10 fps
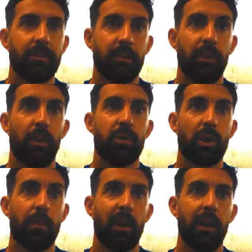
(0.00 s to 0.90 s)
you know,
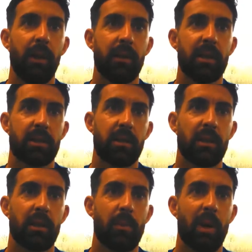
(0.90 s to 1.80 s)
top of the league, and that's
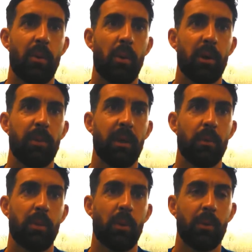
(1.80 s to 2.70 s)
exactly where we want to be and
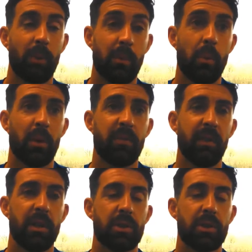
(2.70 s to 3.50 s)
where we want to finish.